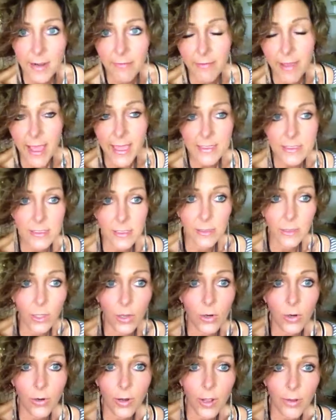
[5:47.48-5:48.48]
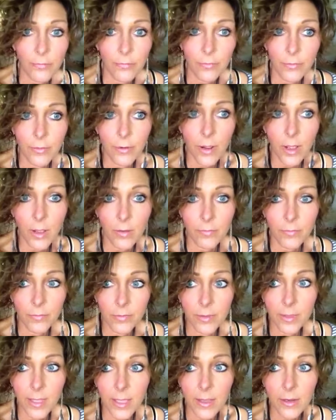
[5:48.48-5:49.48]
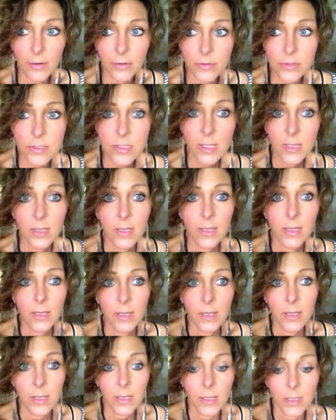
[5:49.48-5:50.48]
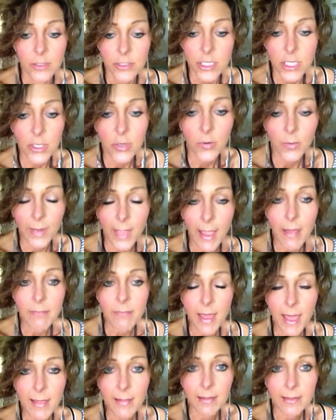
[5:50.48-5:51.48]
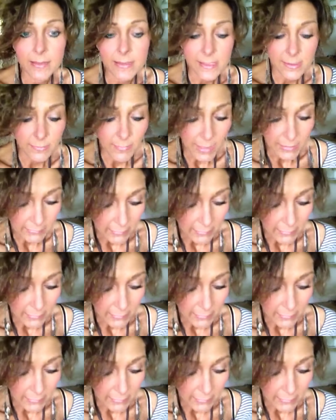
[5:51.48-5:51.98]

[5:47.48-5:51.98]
I've had to learn over, over the years to create balance in my